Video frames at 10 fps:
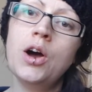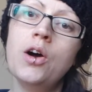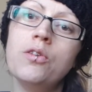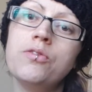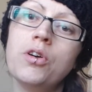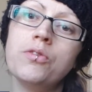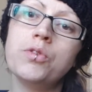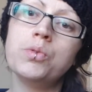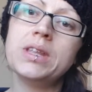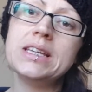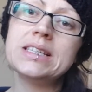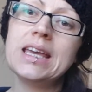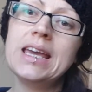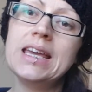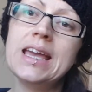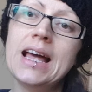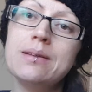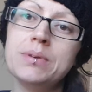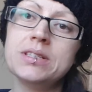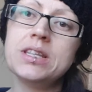of all these key
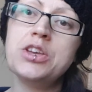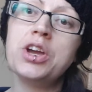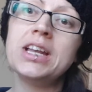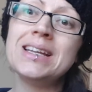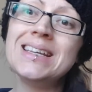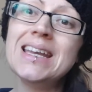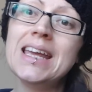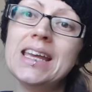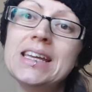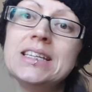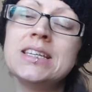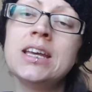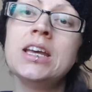elements that you're going to need